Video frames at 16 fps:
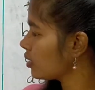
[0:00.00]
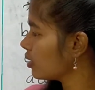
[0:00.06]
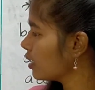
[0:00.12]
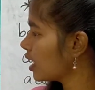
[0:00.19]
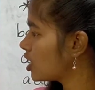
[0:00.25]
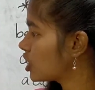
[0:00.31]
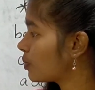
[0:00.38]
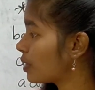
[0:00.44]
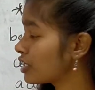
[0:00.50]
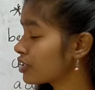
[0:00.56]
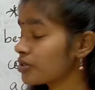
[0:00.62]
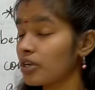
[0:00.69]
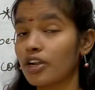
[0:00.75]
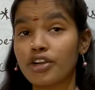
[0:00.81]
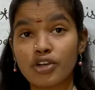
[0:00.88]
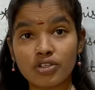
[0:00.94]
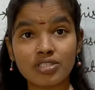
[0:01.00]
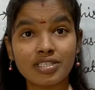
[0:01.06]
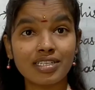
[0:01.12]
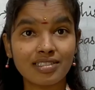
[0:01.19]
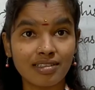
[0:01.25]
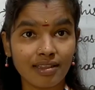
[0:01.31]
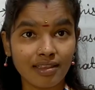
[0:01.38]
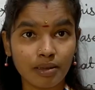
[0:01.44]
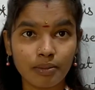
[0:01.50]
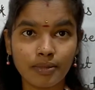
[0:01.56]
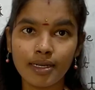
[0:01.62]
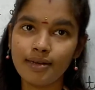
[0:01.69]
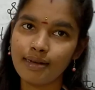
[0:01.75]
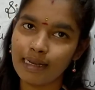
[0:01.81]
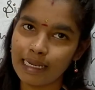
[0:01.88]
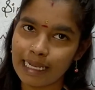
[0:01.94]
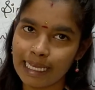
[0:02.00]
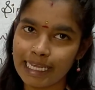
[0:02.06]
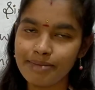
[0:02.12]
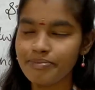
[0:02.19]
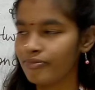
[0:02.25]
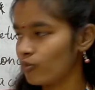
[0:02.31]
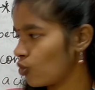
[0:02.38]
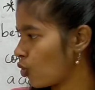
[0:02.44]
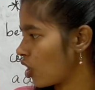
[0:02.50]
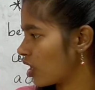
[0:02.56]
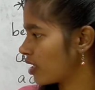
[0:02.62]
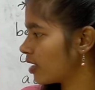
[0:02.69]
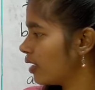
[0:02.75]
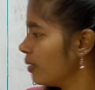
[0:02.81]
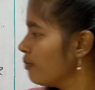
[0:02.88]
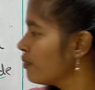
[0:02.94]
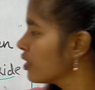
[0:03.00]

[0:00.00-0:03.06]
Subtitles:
Calcium hydroxide is nothing but lime water.